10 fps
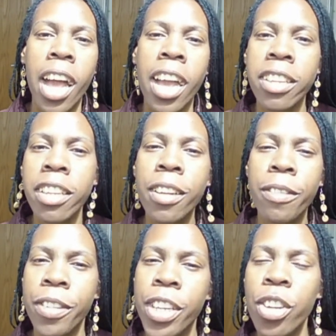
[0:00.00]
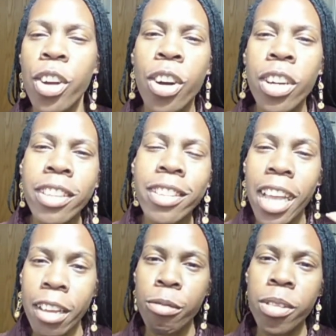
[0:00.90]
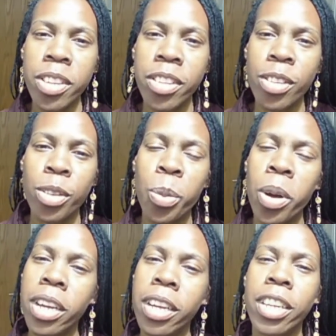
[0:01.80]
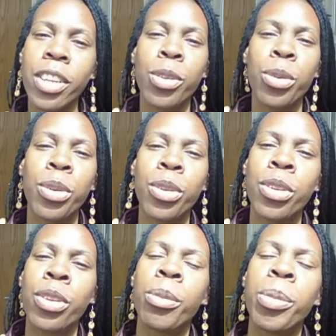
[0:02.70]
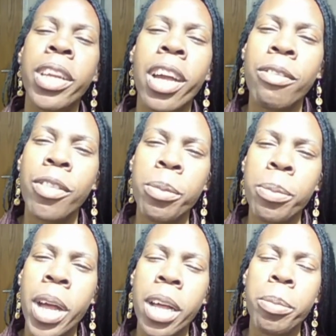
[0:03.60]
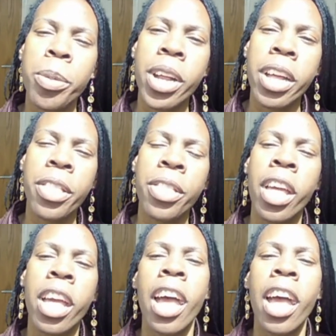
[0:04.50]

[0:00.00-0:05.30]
I did a video on 10 reasons why you could be having bad breath,